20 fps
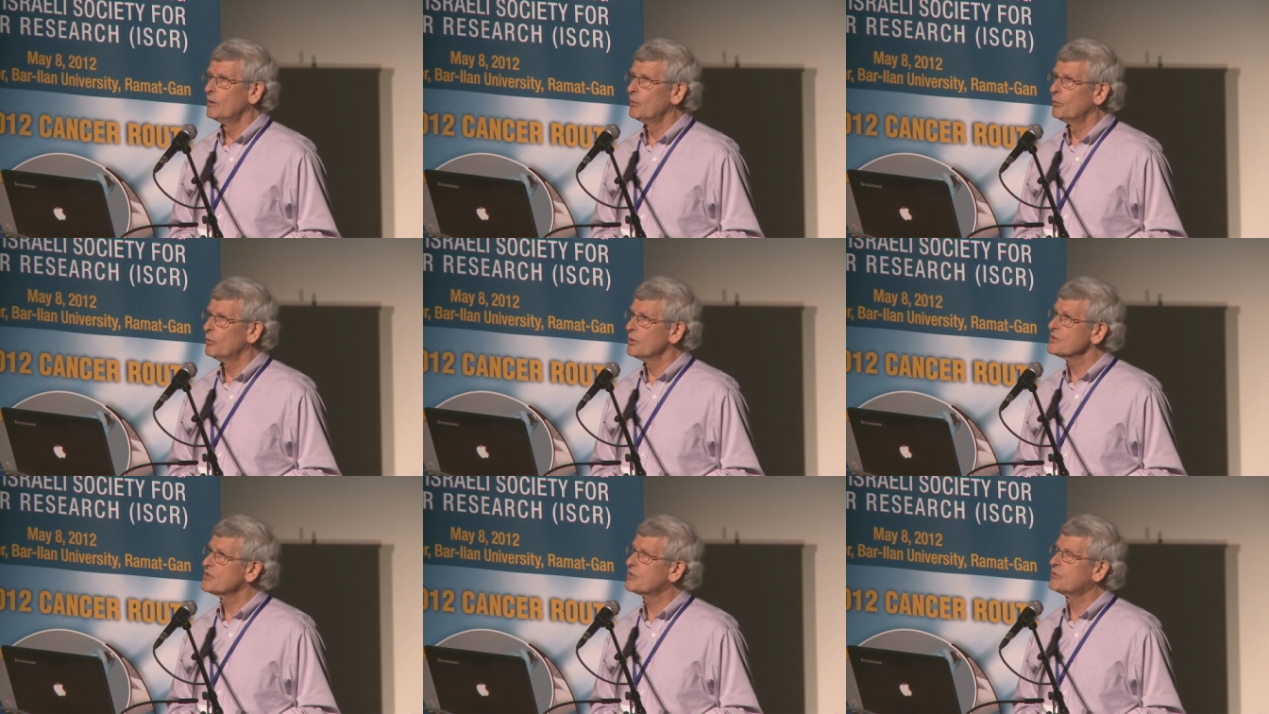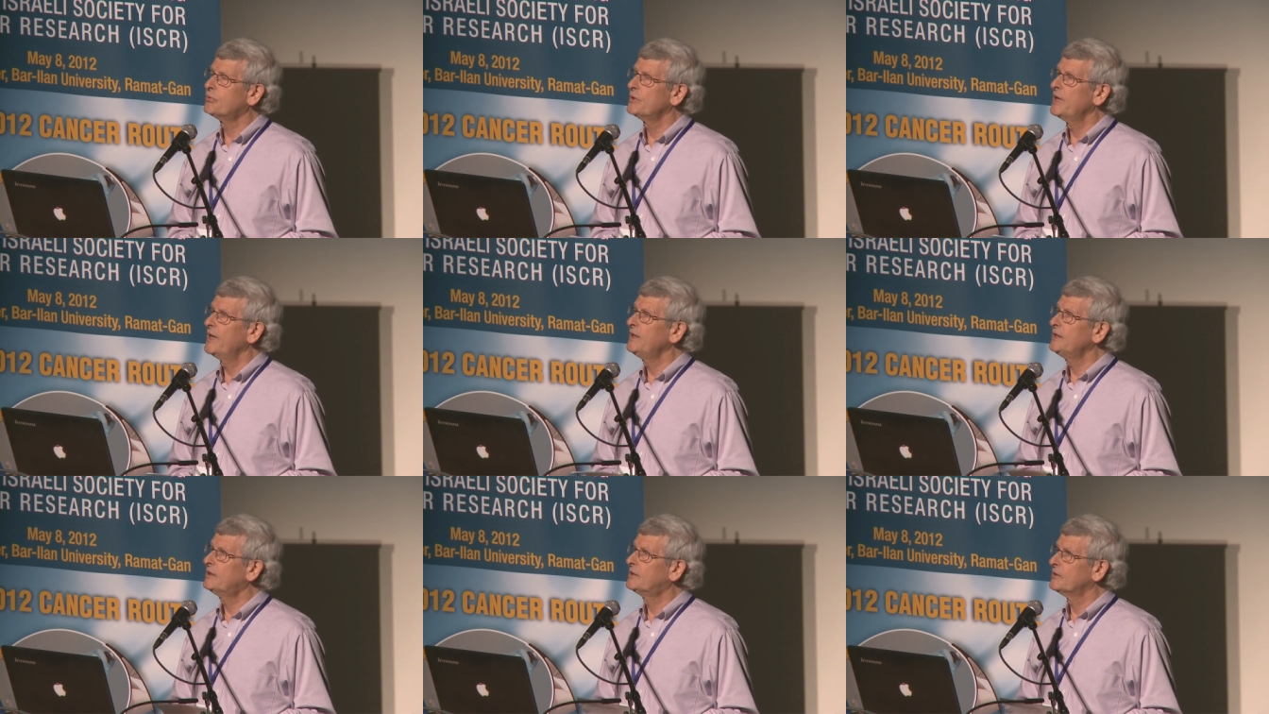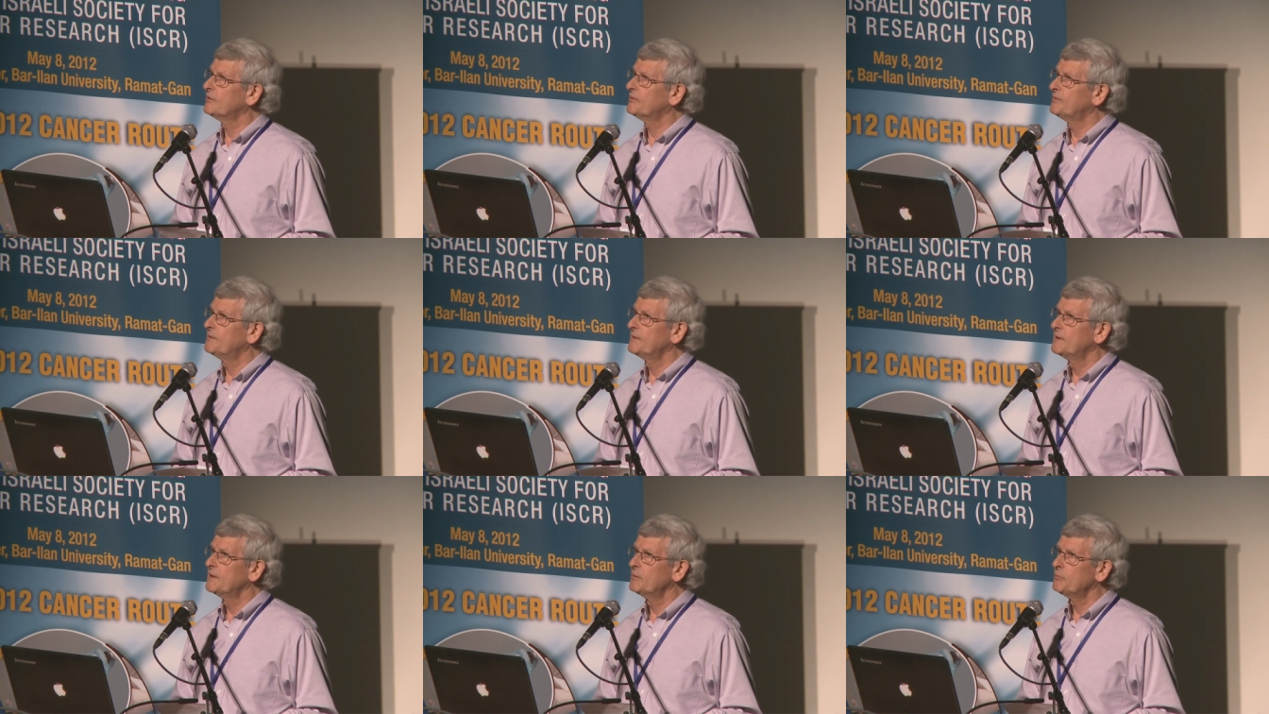was
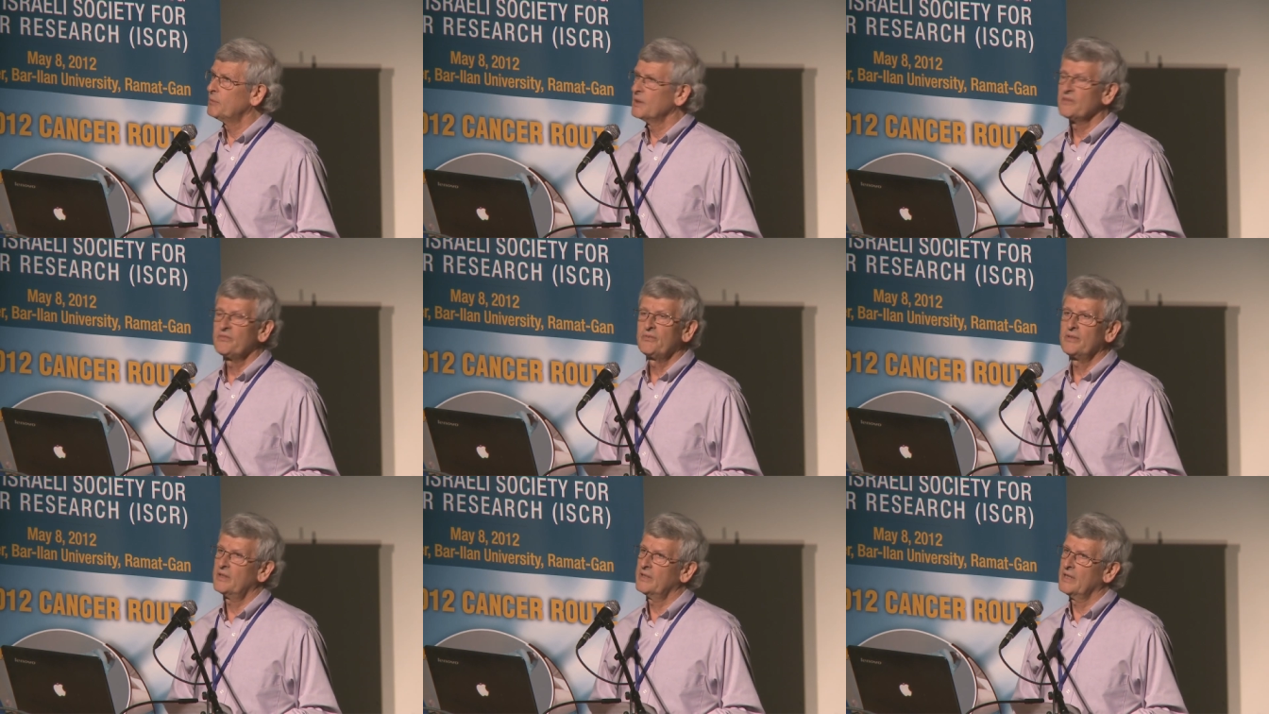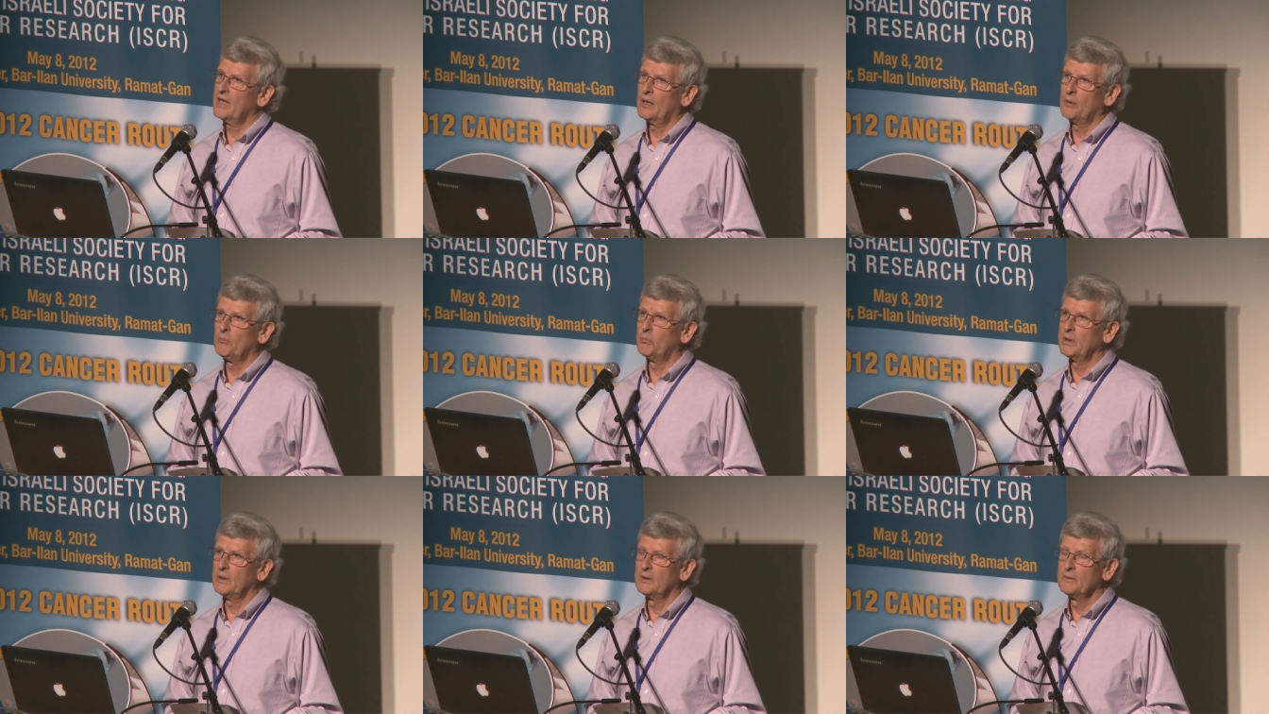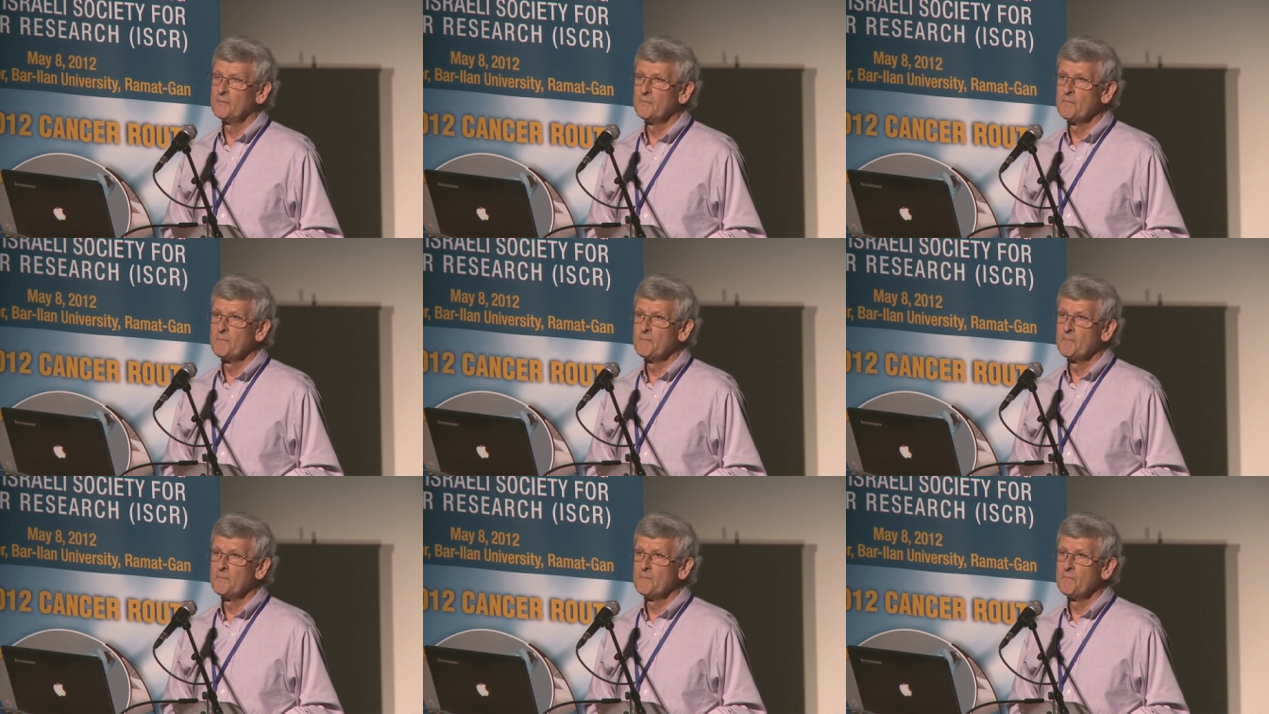creative, but very humble.